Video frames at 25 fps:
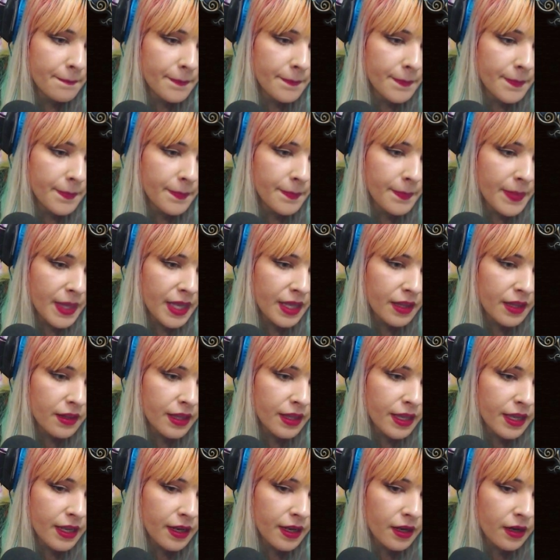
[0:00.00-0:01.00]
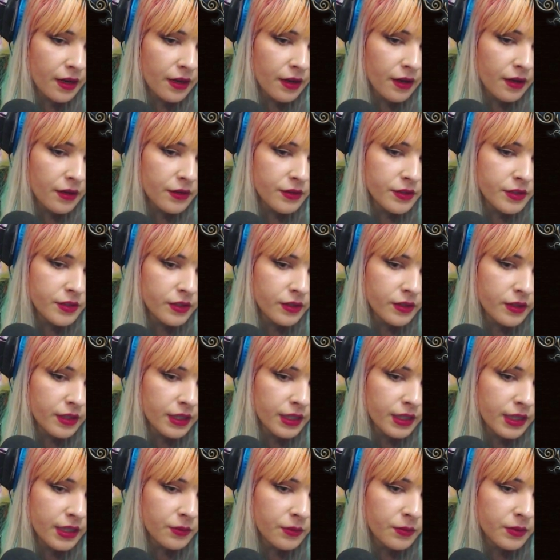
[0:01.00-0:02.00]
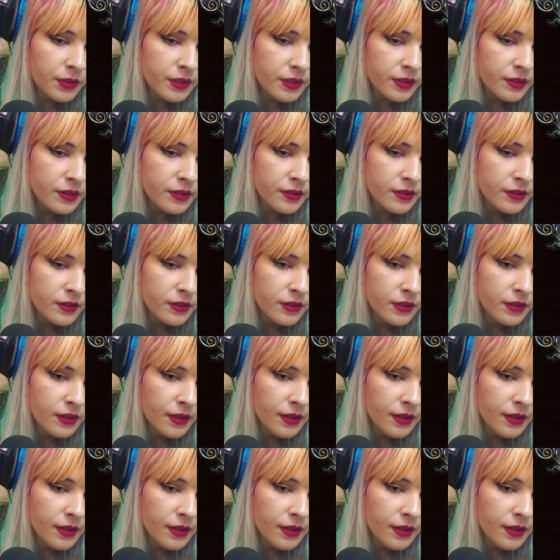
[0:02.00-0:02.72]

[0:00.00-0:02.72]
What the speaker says: Male hair. Do you think it was